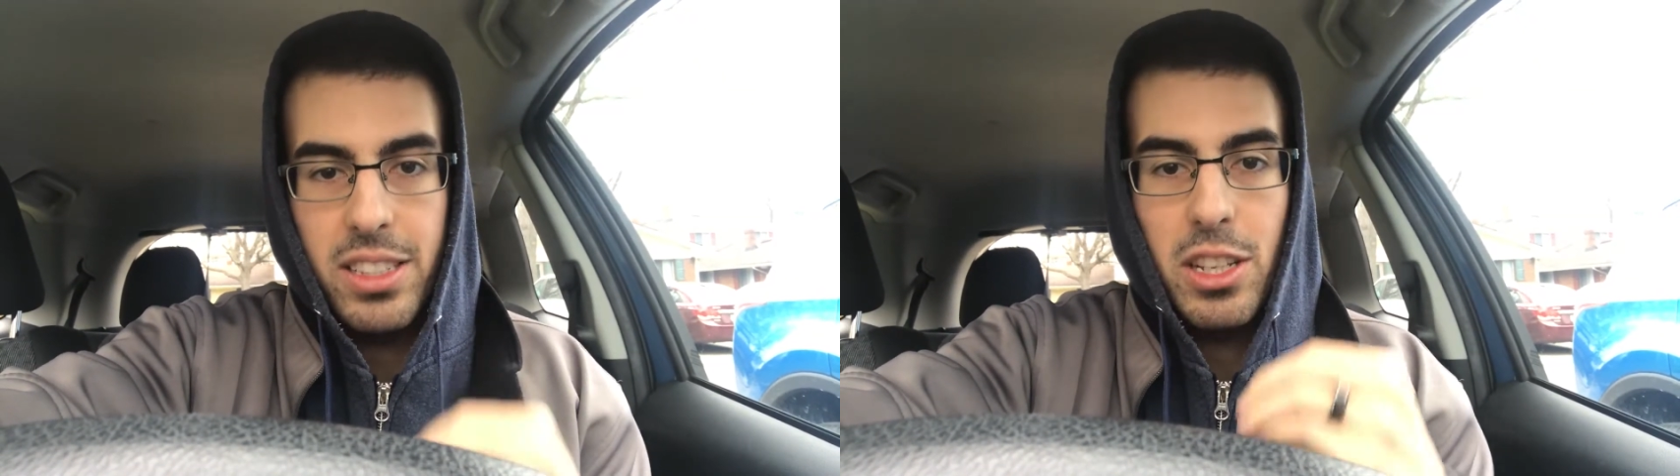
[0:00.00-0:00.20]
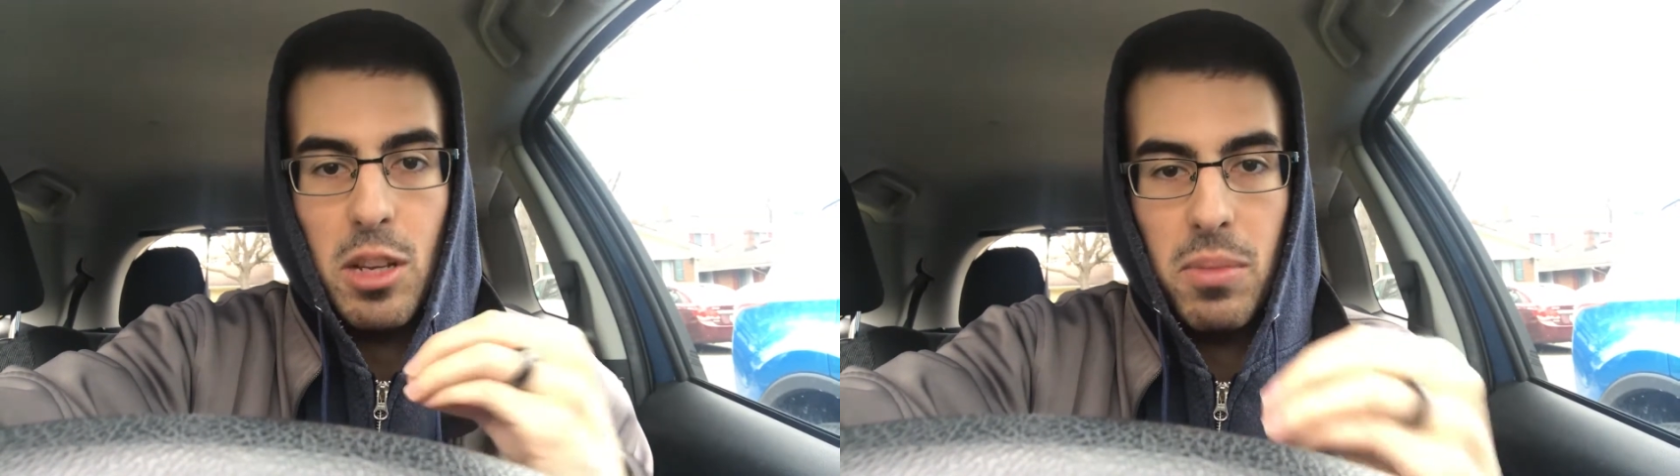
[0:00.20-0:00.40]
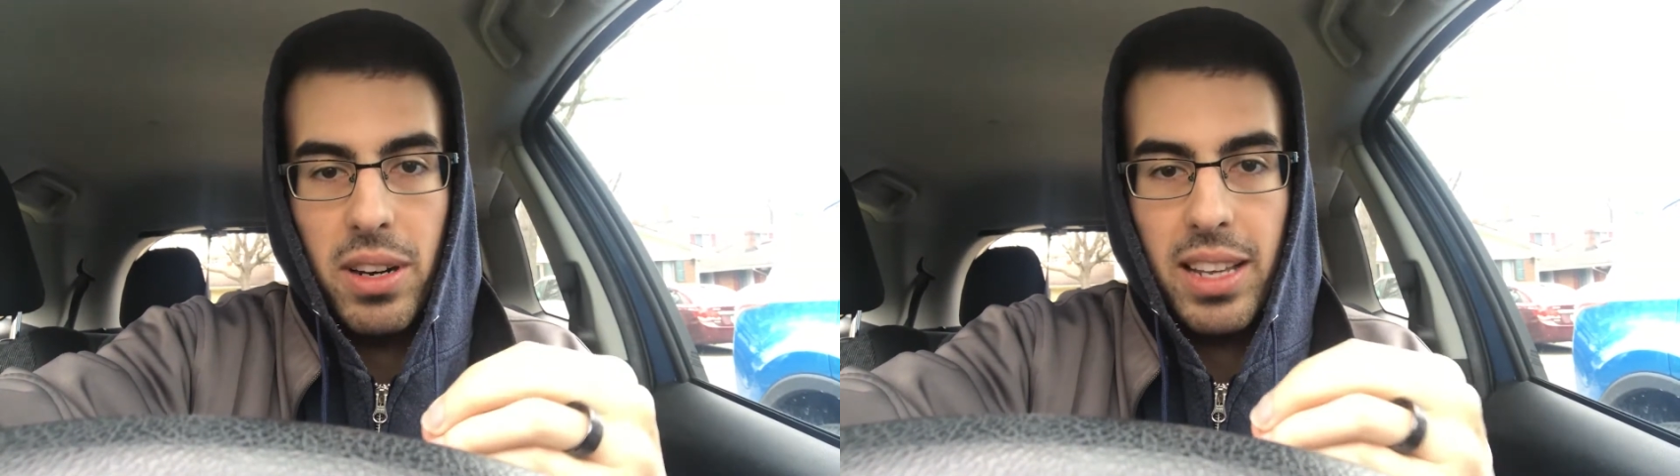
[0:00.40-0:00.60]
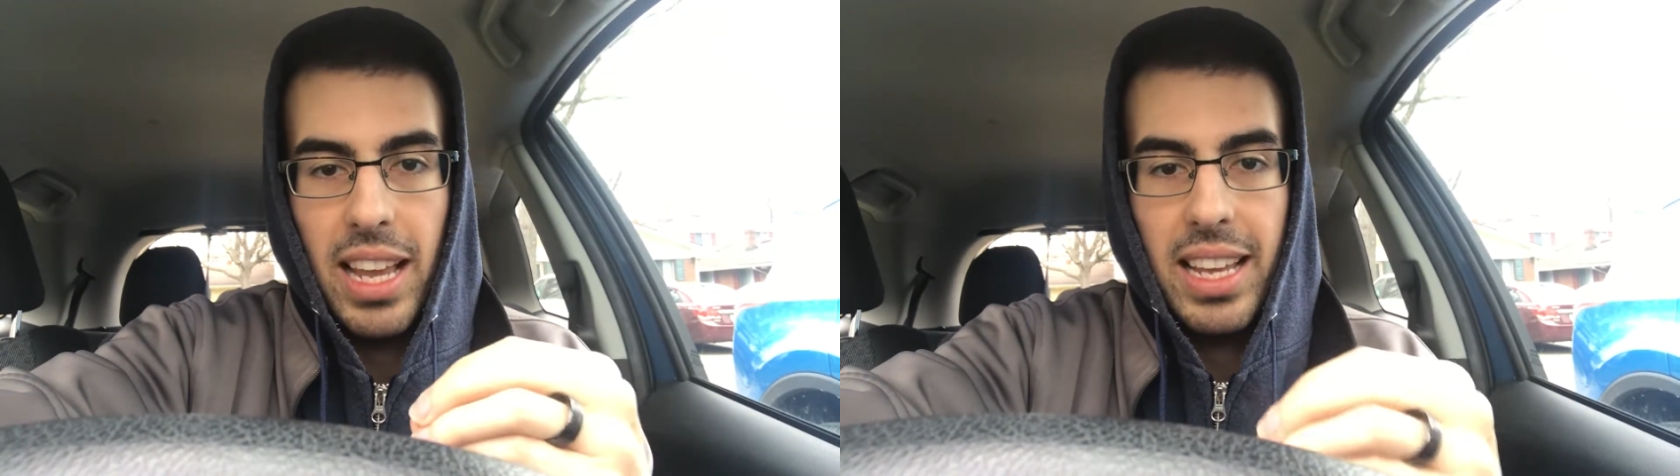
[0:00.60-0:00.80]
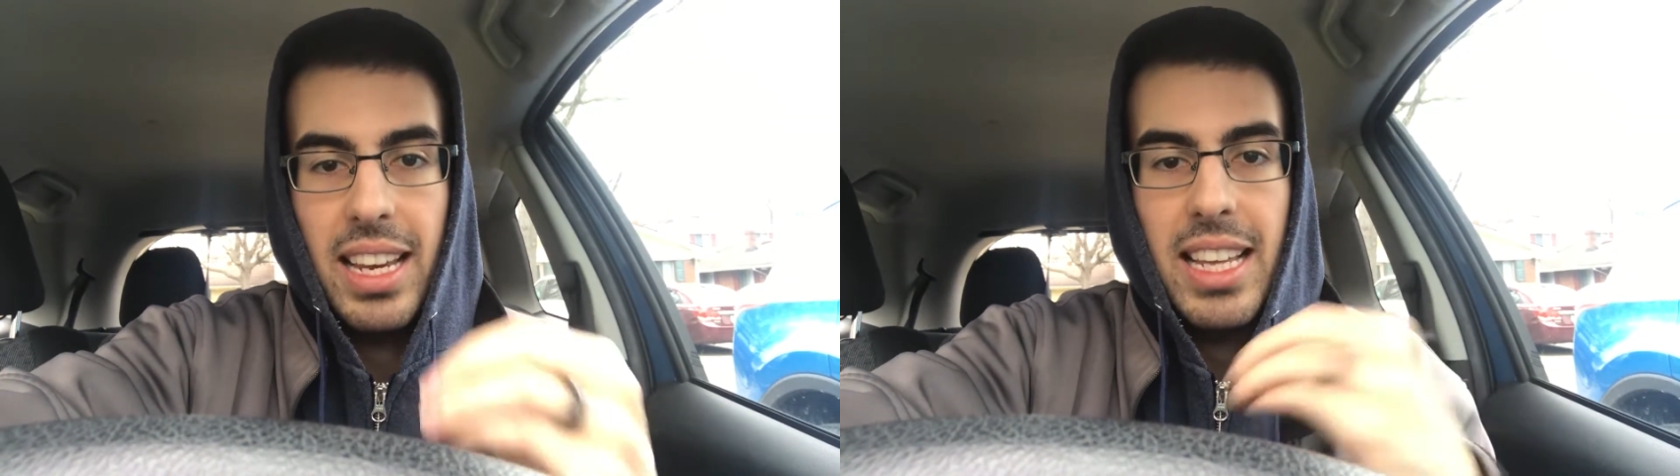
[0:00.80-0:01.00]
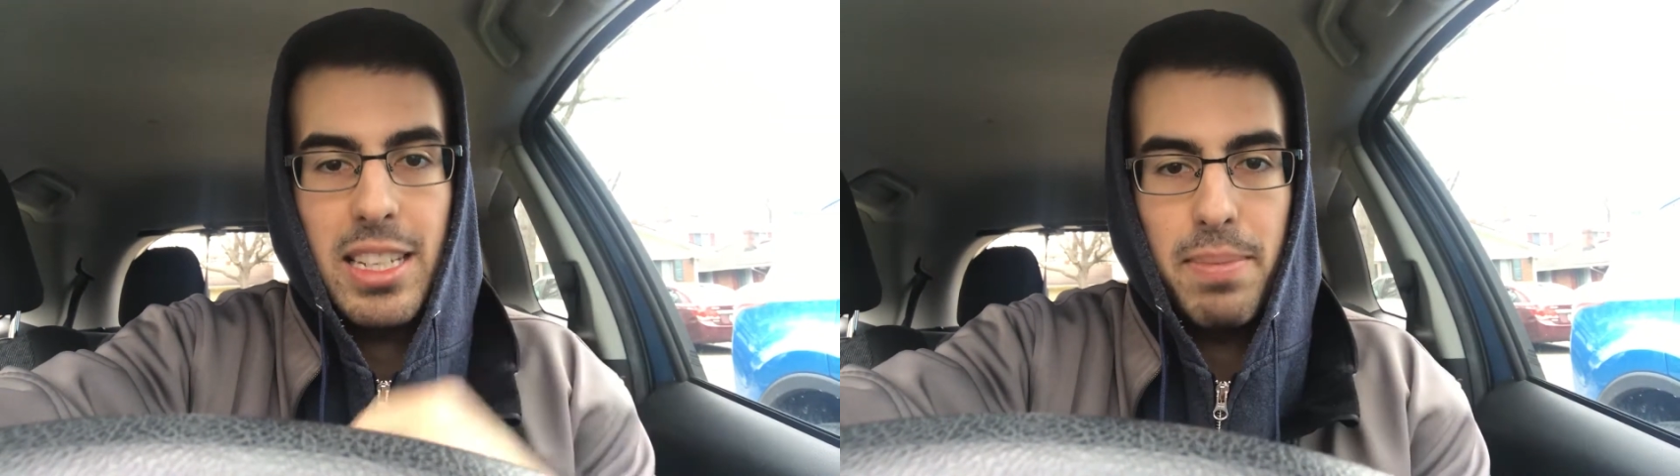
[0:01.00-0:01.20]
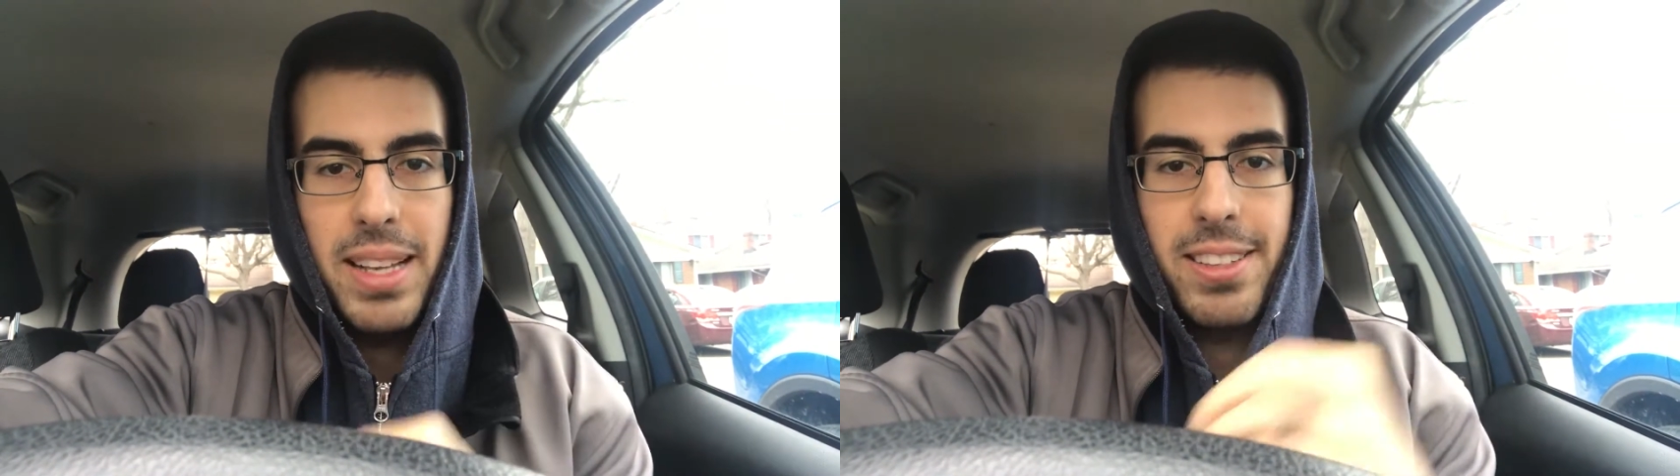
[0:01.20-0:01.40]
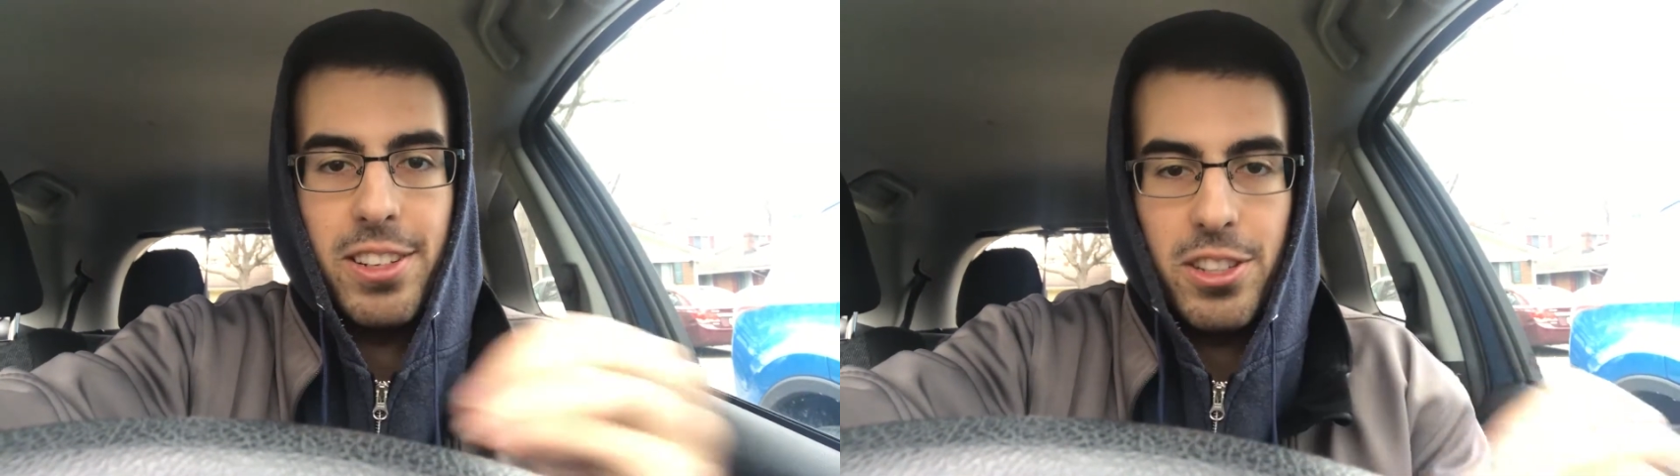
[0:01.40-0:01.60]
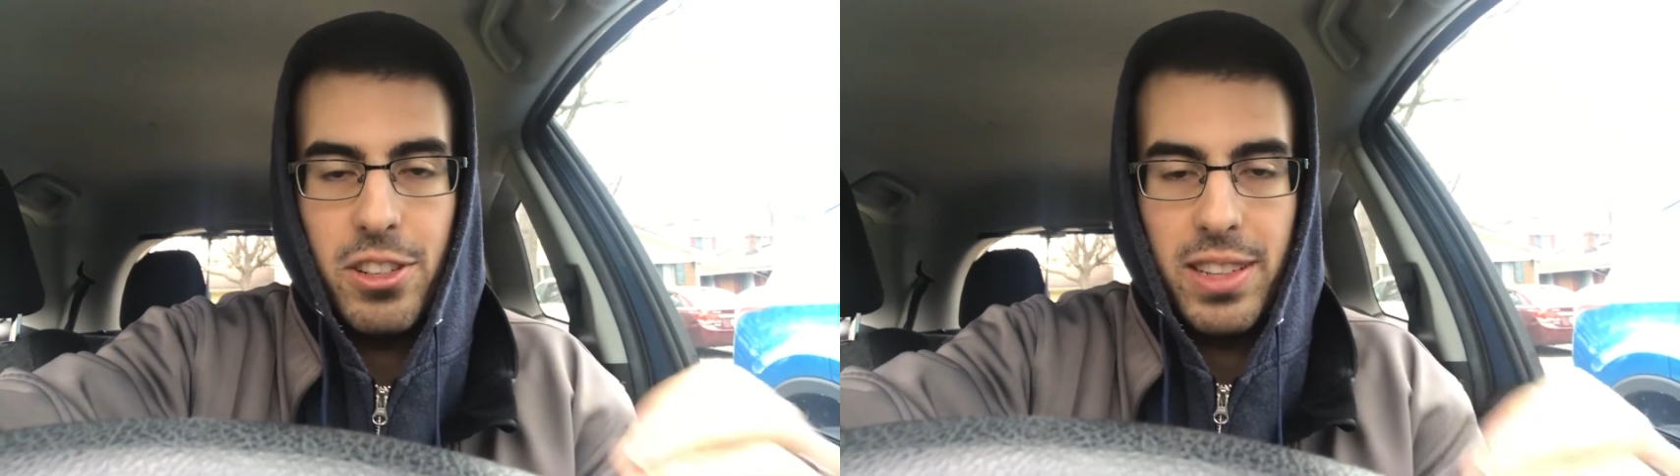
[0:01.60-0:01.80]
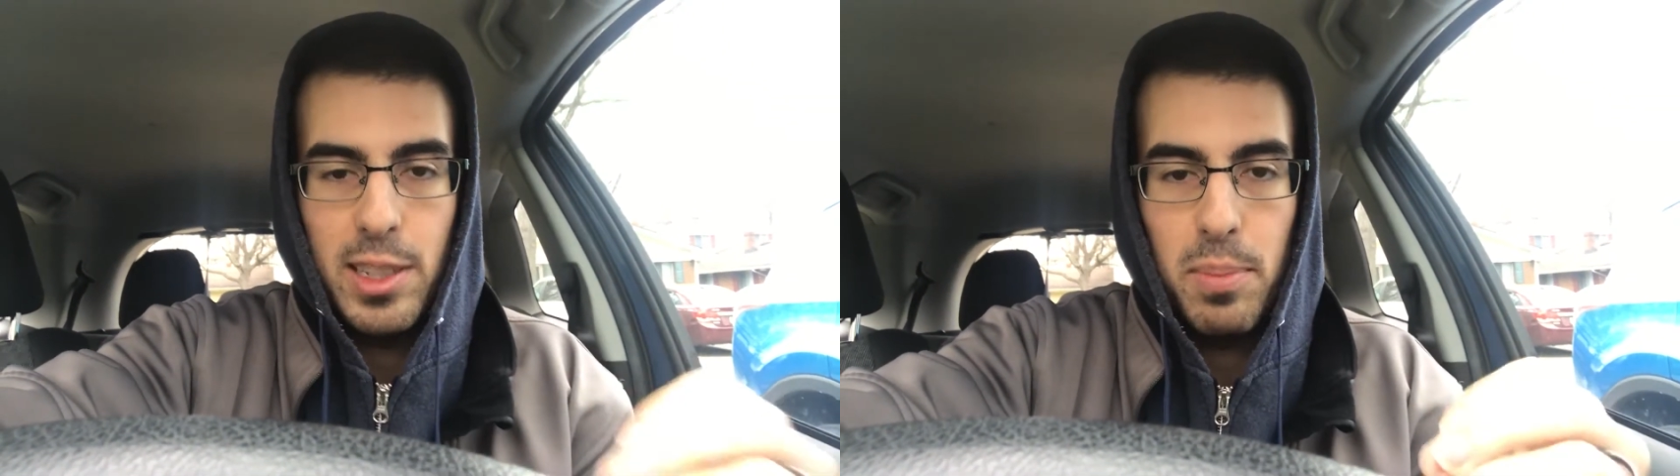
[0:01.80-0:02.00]
to communicate his message
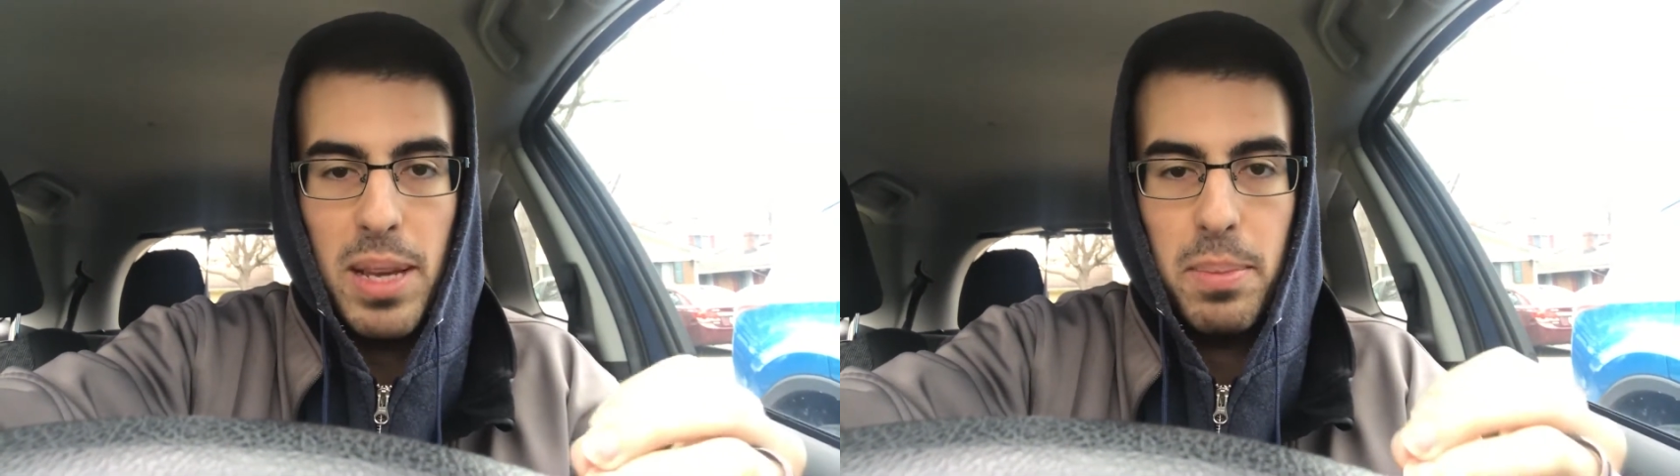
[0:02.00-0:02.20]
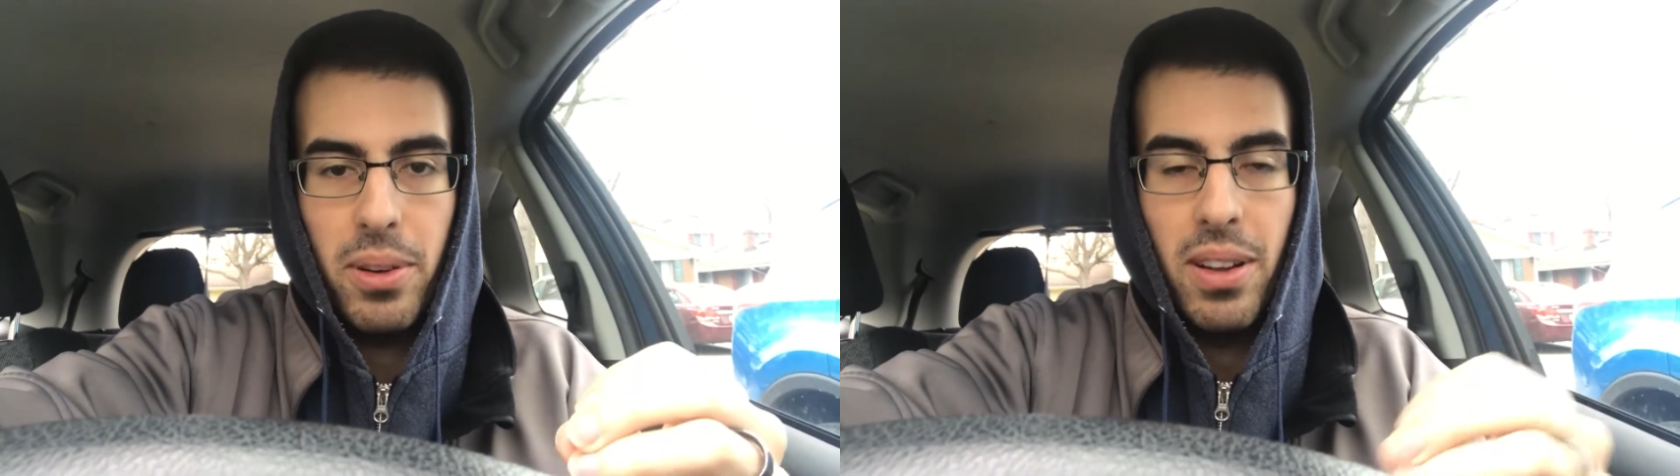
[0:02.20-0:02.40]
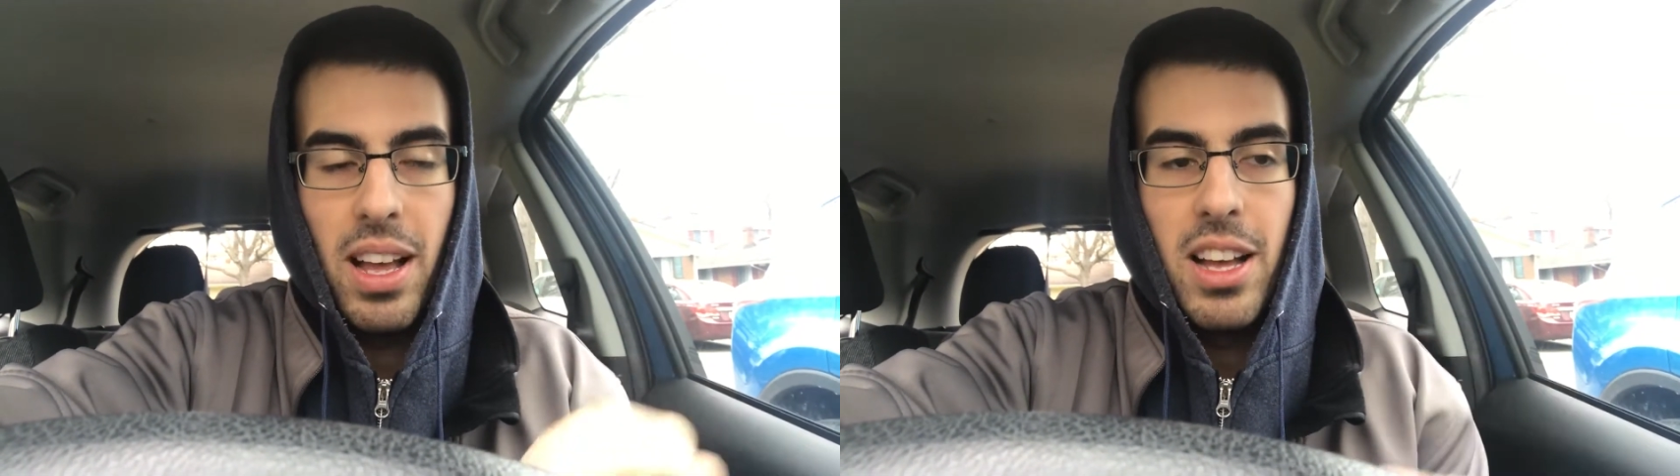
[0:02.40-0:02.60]
to these people.